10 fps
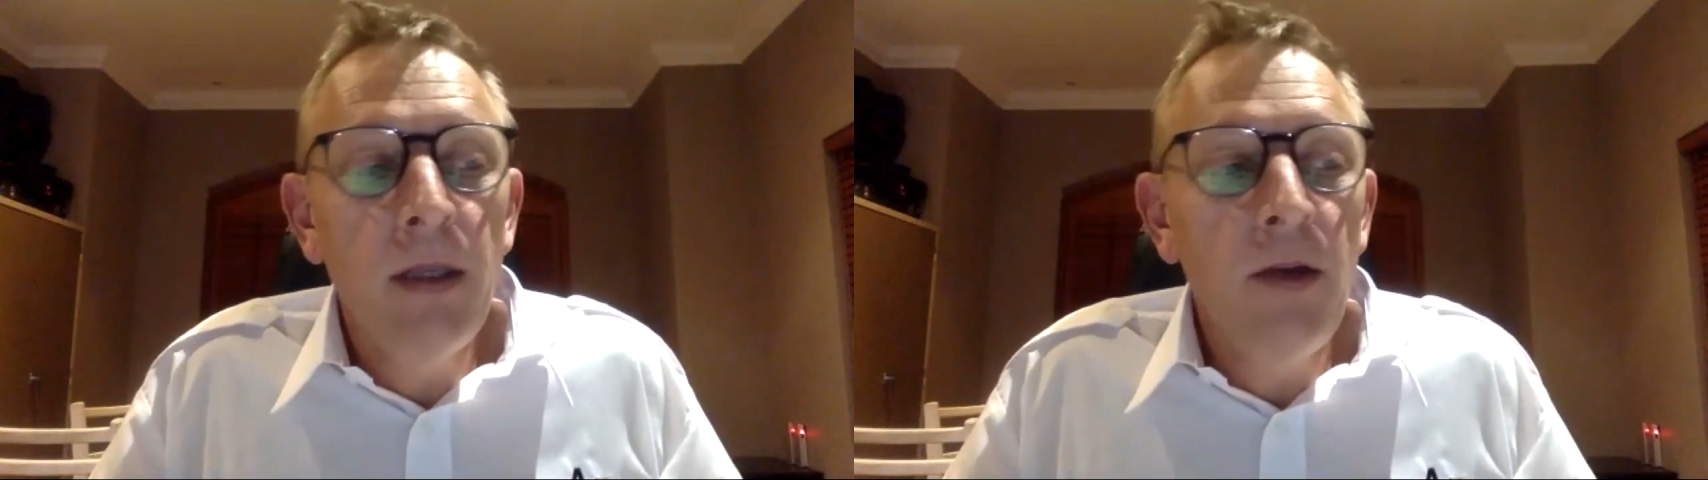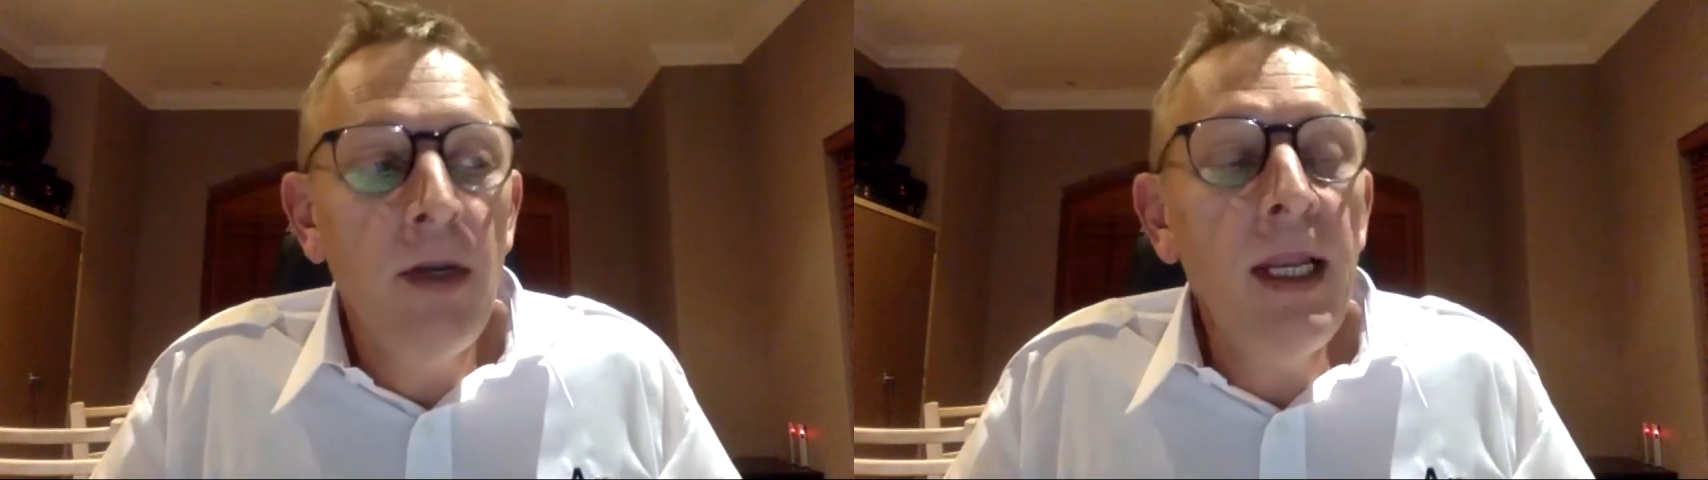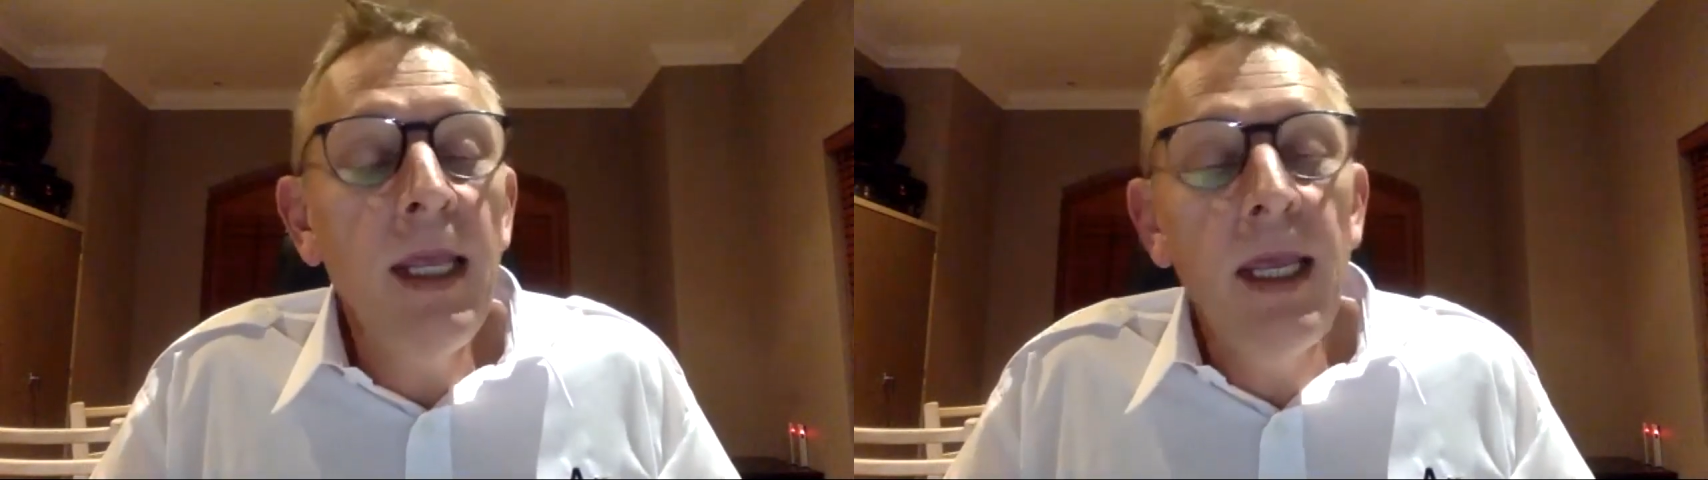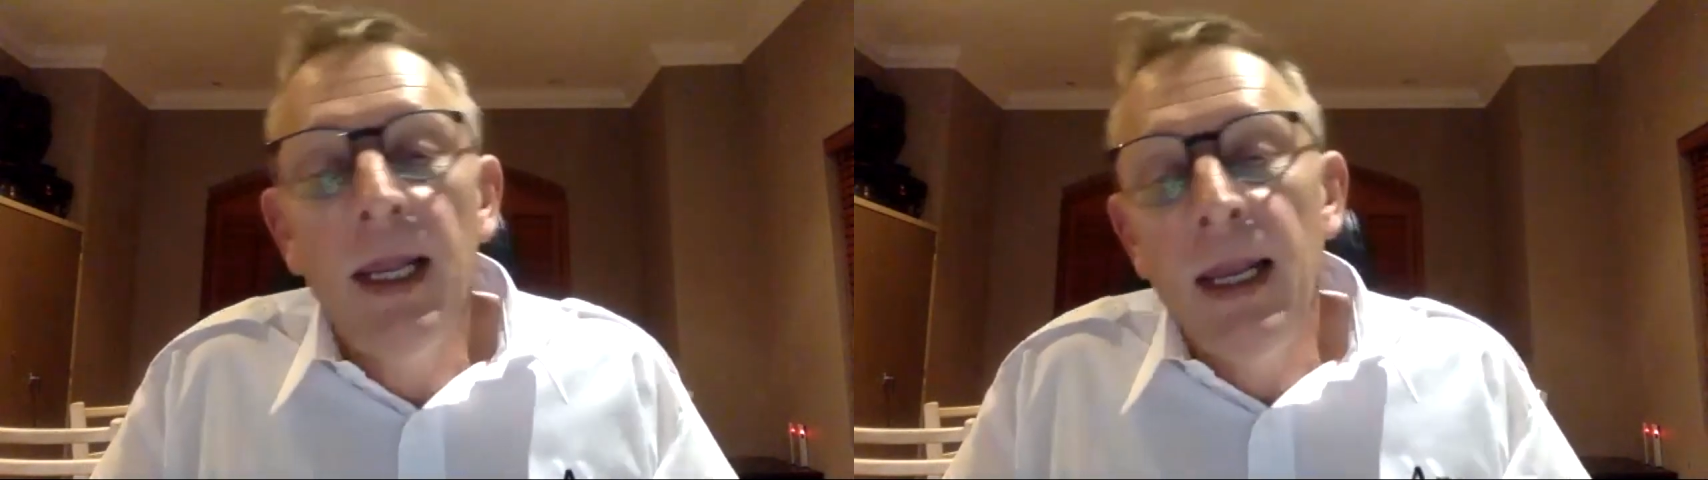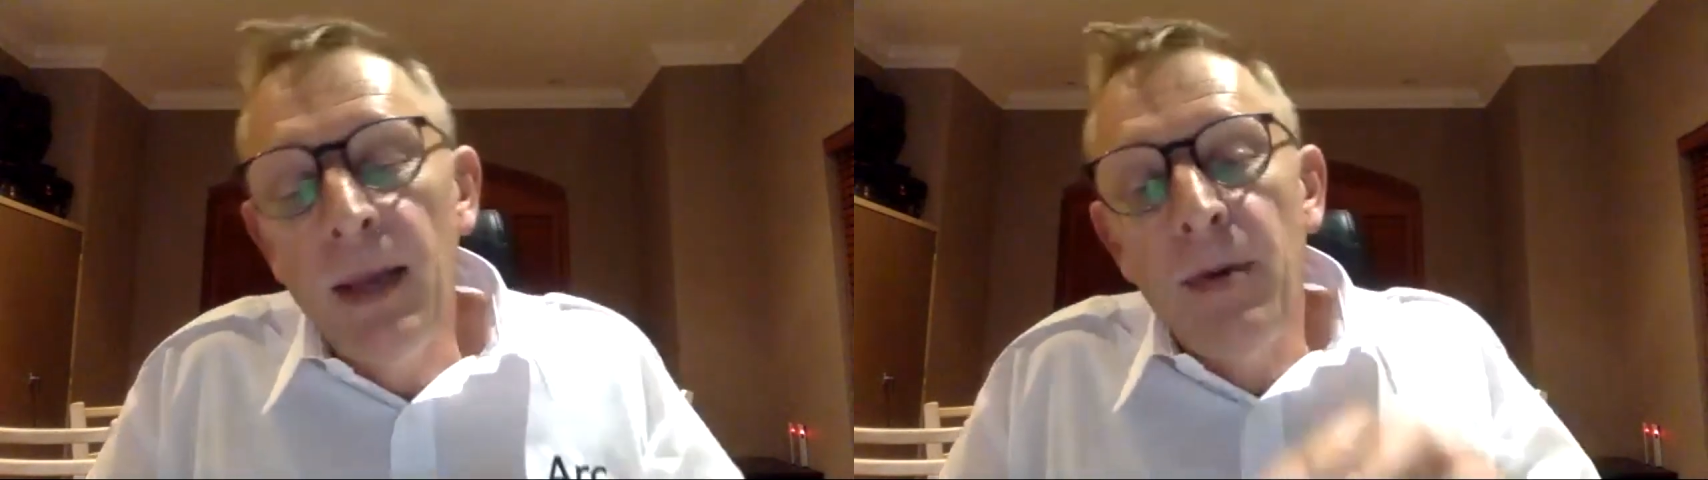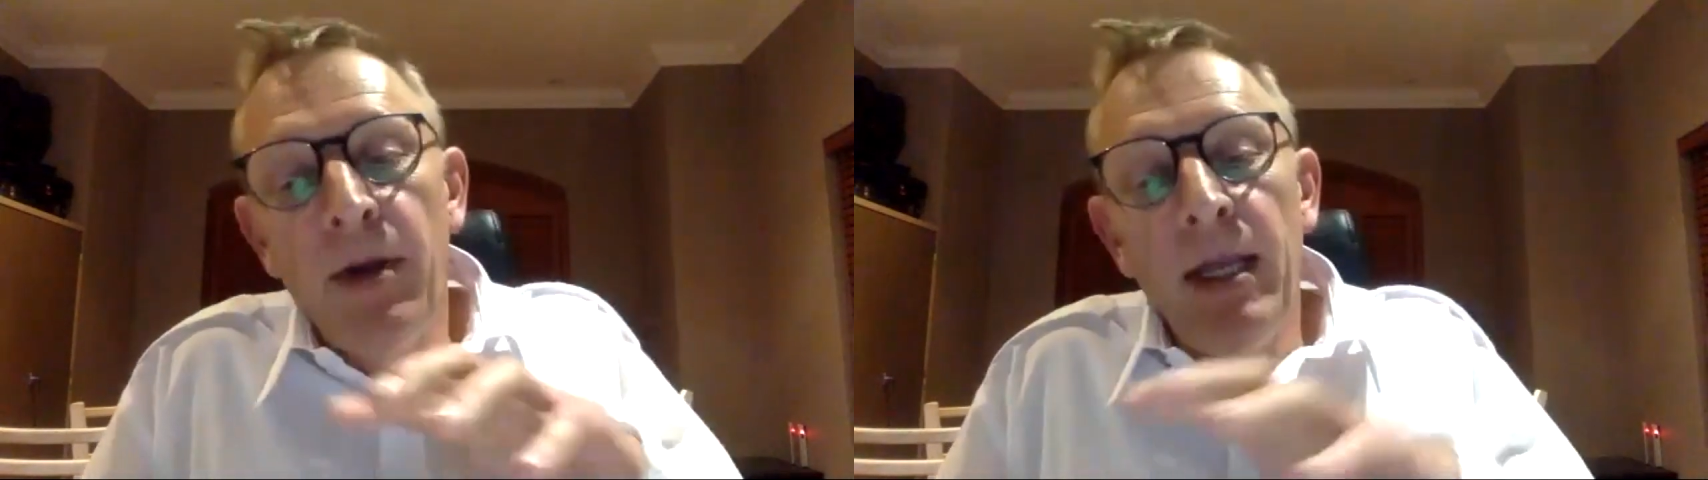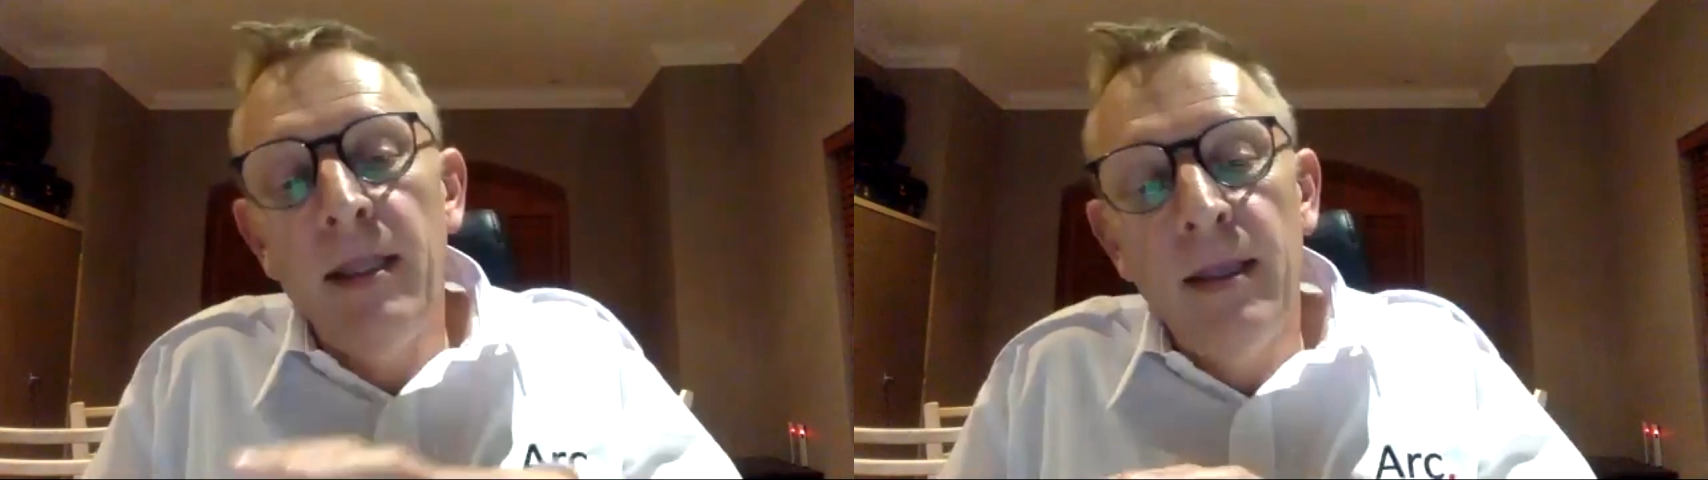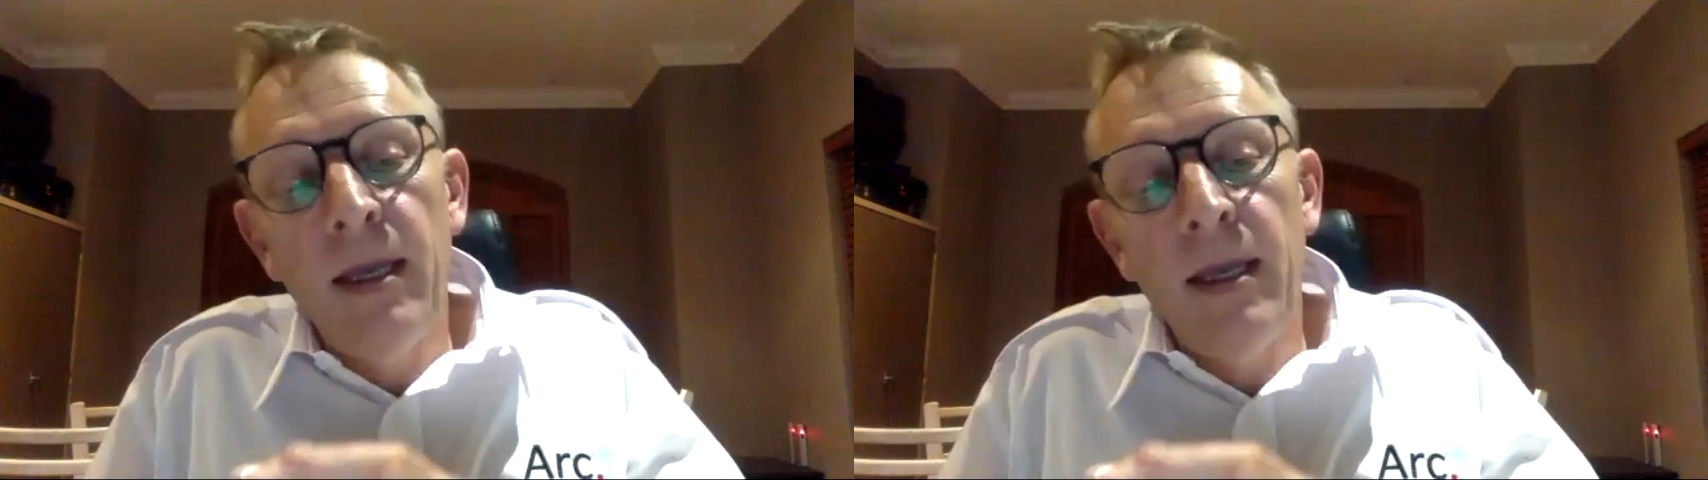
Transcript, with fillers: really elaborate